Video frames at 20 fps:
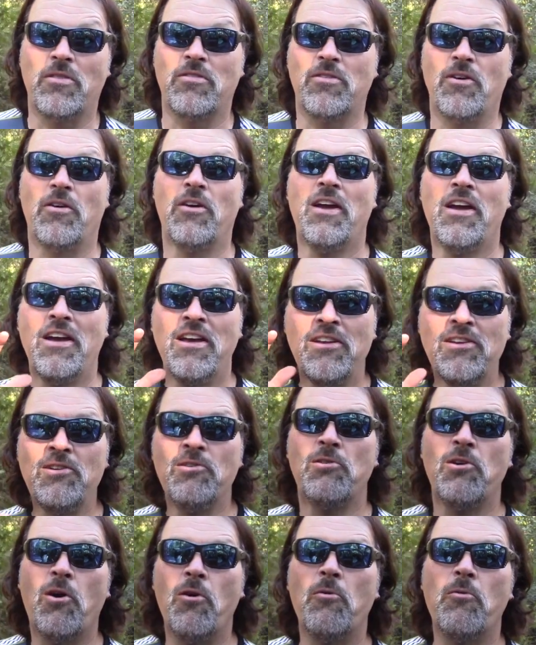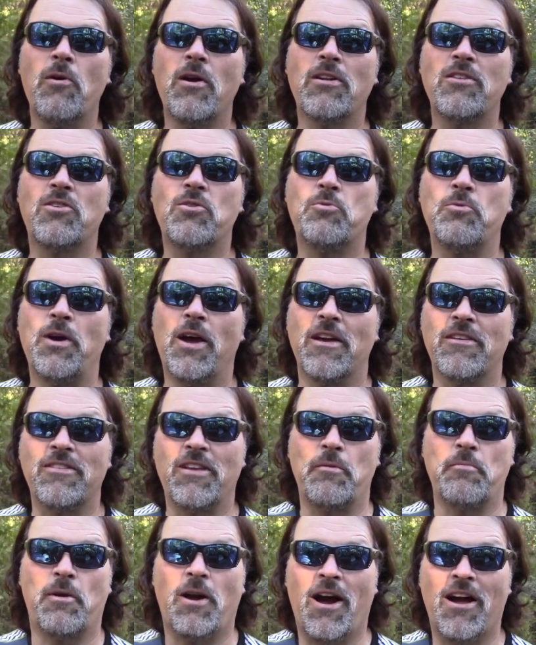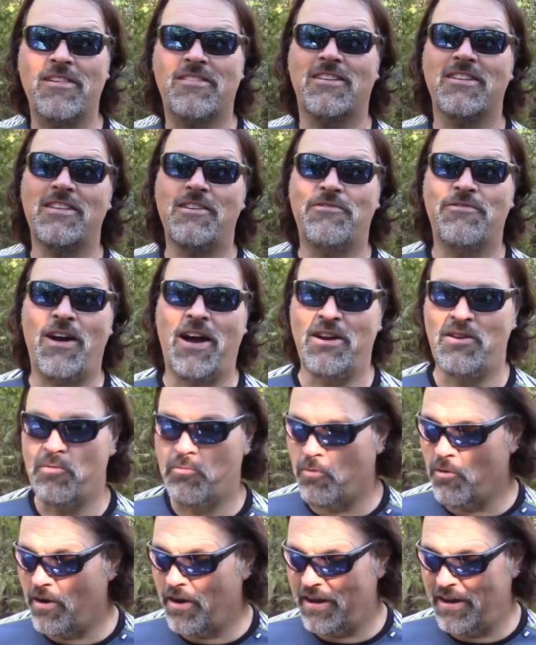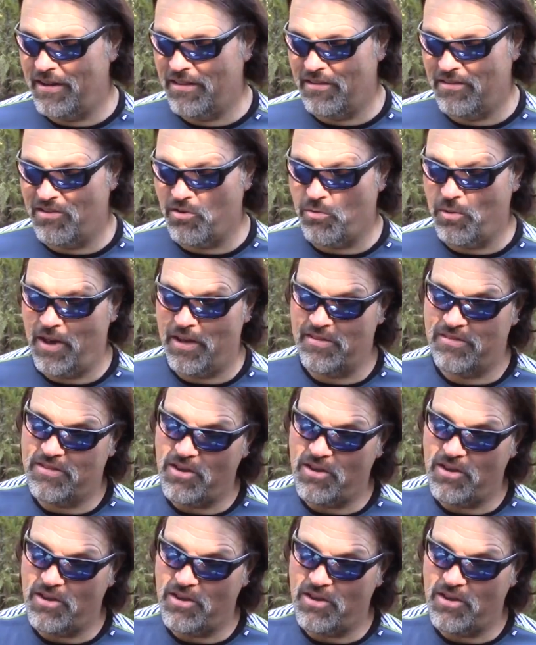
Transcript: So you don't want twist. I'm constantly fighting a war against twist.